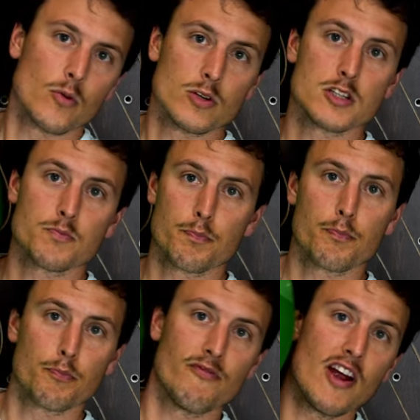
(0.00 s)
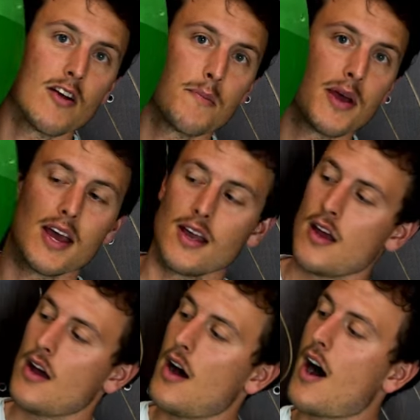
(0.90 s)
It's very big.
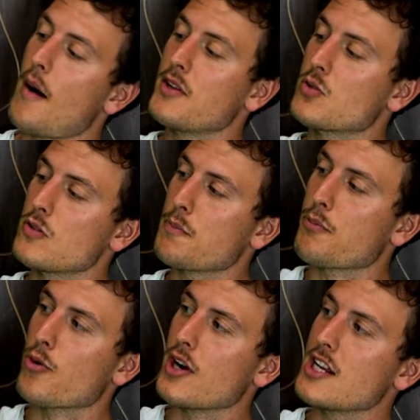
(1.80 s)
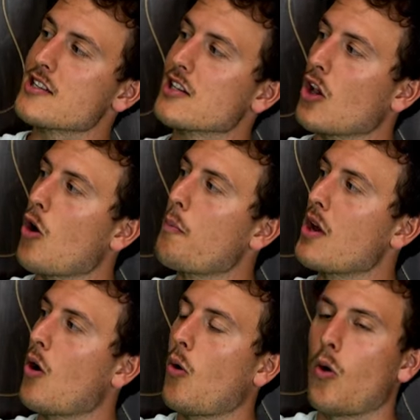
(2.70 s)
This one's a pretty
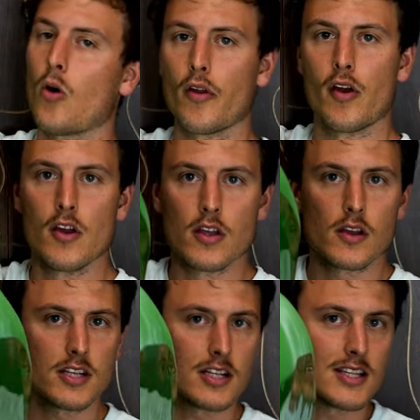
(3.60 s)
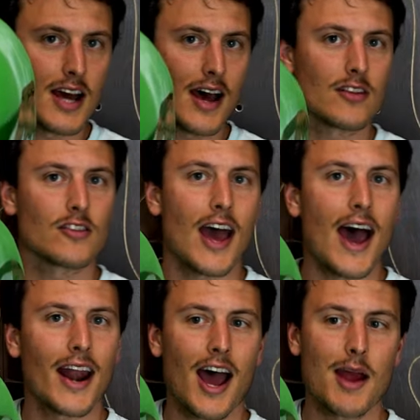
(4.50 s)
slopey hold. You can see it's not
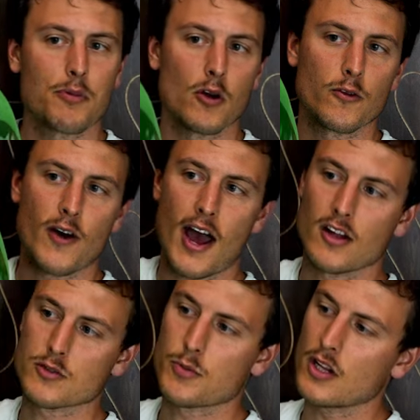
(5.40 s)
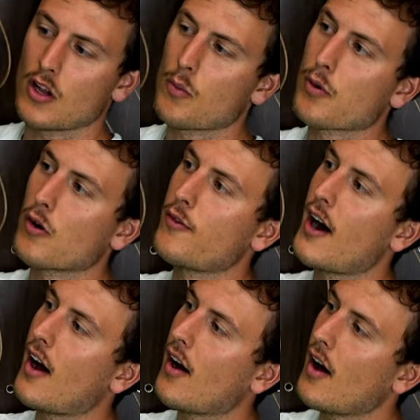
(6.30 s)
that high profile, it's pretty low
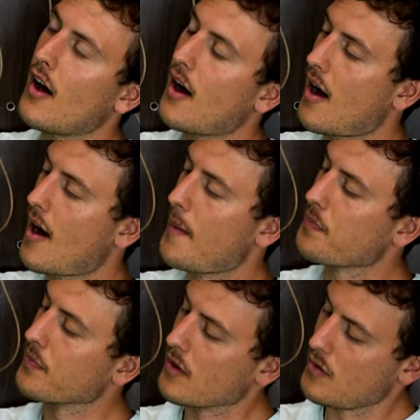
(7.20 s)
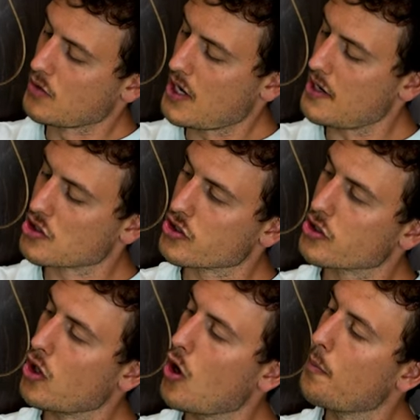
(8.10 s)
profile. Kind of
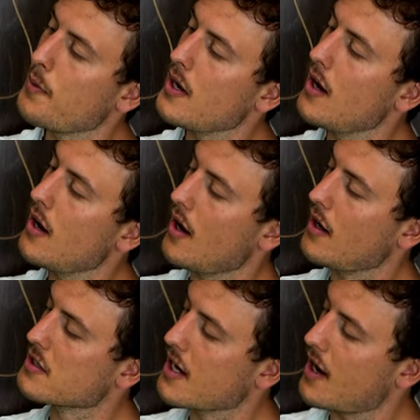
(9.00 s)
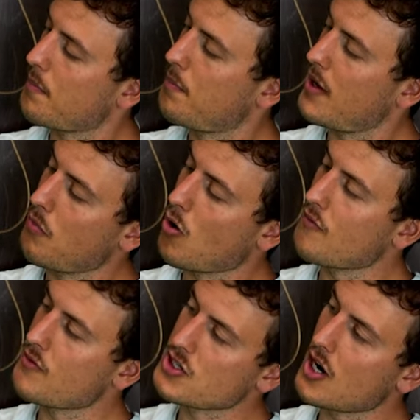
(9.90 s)
slopey, it's got a bit
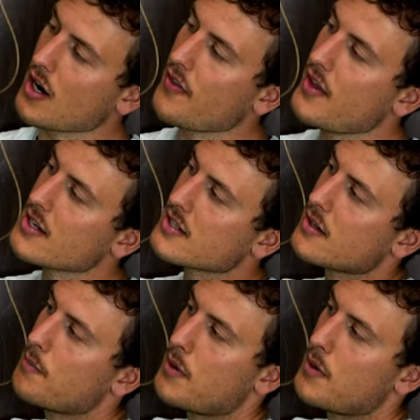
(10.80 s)
more of a jug on this and